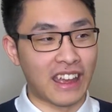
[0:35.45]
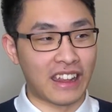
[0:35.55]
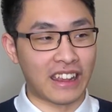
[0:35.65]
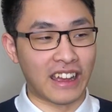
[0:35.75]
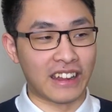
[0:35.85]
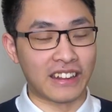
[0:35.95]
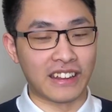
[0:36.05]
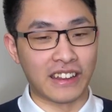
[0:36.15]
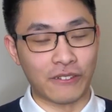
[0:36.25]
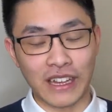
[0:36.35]
And then
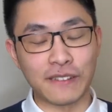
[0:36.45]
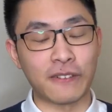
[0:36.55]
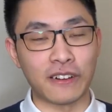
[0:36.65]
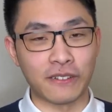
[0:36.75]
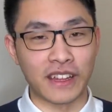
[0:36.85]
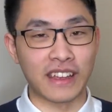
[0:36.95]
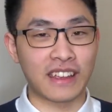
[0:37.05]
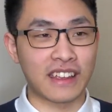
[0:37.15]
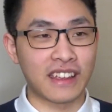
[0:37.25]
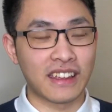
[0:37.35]
he waits for a
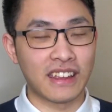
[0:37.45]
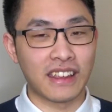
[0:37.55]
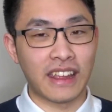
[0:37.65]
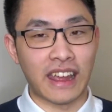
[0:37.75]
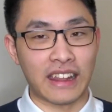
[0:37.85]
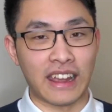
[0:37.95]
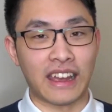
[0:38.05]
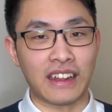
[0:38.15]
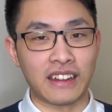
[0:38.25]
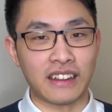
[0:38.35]
week, and
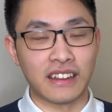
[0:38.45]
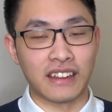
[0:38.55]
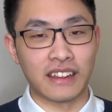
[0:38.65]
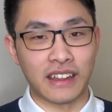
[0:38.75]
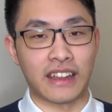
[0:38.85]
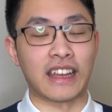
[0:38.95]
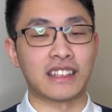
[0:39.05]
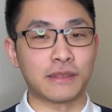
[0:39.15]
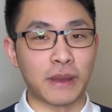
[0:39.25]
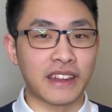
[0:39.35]
then he
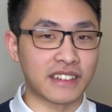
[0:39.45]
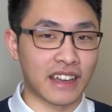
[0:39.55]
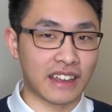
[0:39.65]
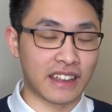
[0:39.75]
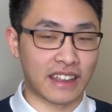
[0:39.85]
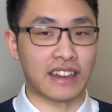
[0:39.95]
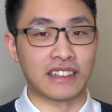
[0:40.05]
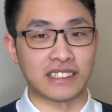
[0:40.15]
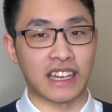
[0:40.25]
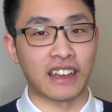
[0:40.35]
gets his paycheck, and
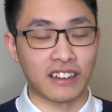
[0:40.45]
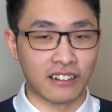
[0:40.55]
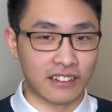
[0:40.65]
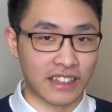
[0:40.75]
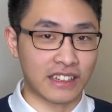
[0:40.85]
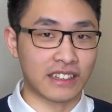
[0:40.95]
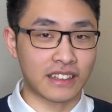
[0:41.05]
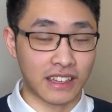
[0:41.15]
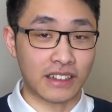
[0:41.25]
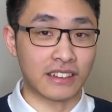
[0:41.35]
the cycle
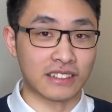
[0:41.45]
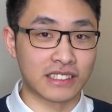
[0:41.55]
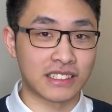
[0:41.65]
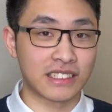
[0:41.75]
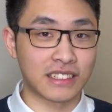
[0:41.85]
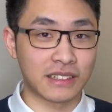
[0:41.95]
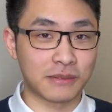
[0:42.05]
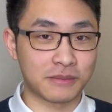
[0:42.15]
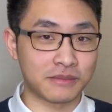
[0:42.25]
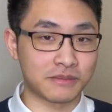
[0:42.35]
continues.
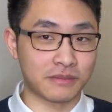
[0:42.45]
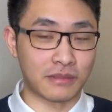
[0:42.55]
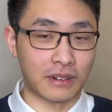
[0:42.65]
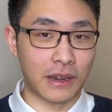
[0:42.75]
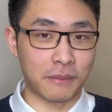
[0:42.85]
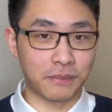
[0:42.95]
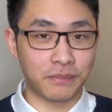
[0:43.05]
Right?